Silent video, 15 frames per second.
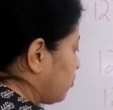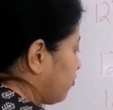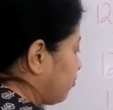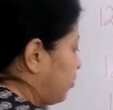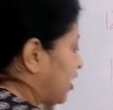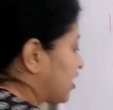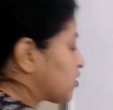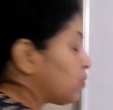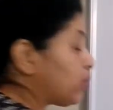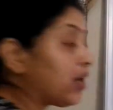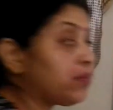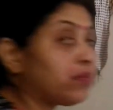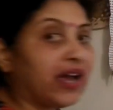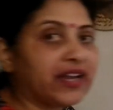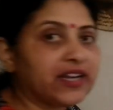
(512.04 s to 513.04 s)
So plus
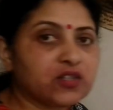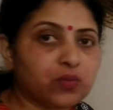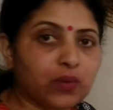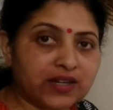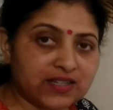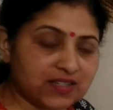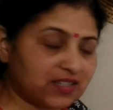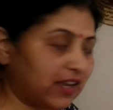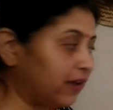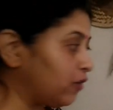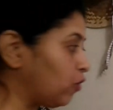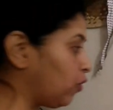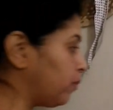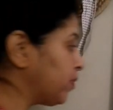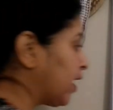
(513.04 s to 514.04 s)
1 minus 1 is
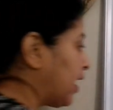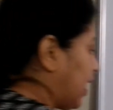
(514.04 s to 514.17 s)
0.